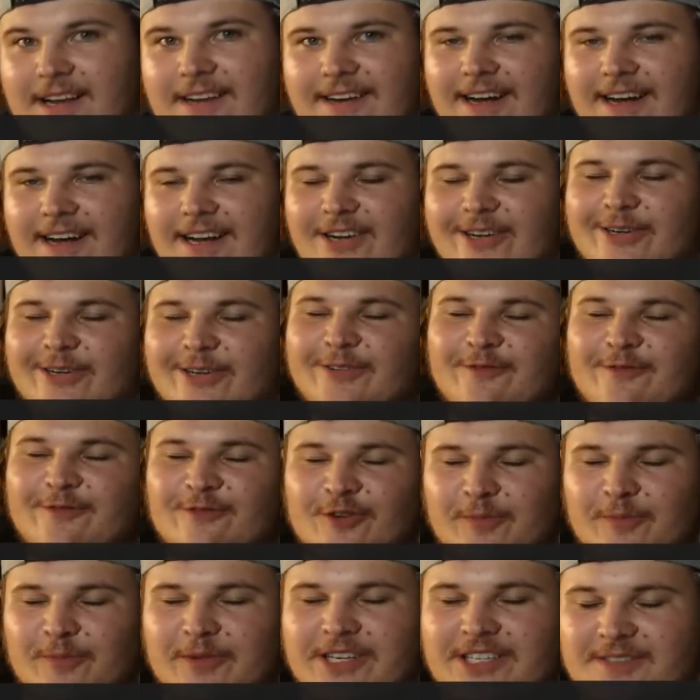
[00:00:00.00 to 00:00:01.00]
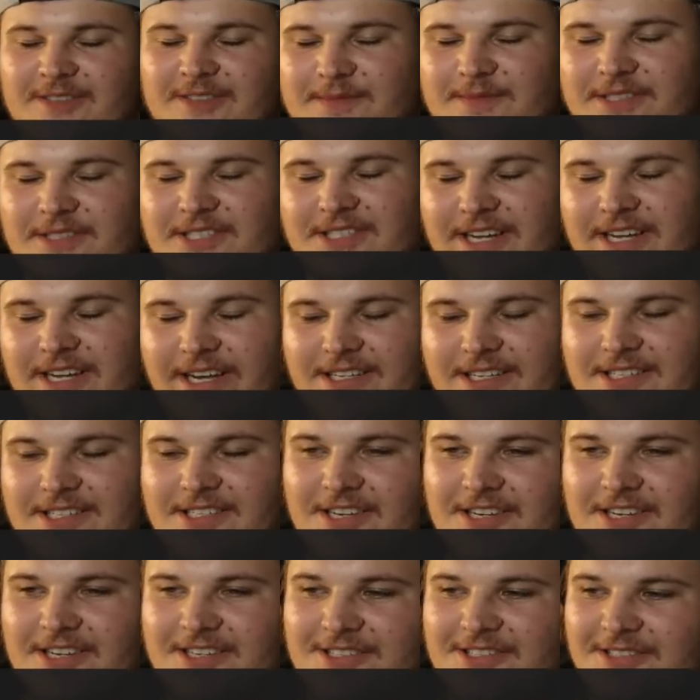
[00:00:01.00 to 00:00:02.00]
learn from his mistakes,
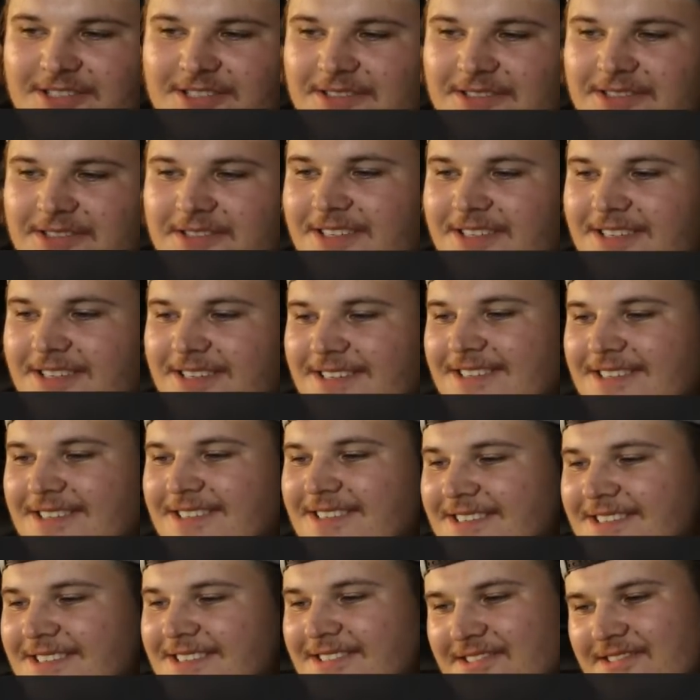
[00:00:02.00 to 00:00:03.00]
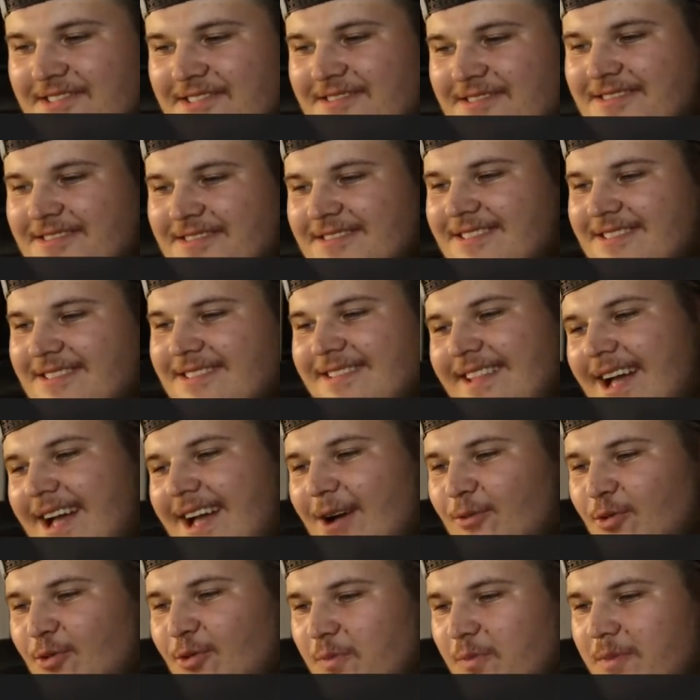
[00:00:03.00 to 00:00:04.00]
so I
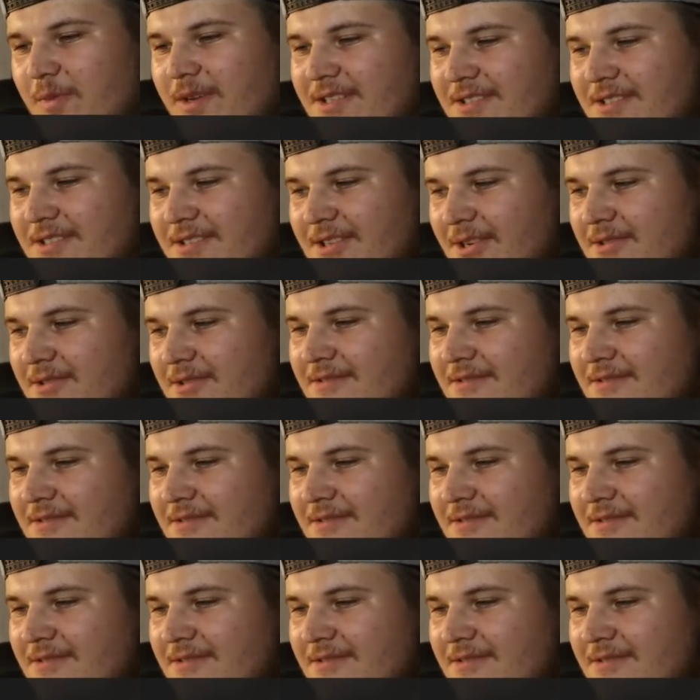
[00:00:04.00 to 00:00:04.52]
won't be slow.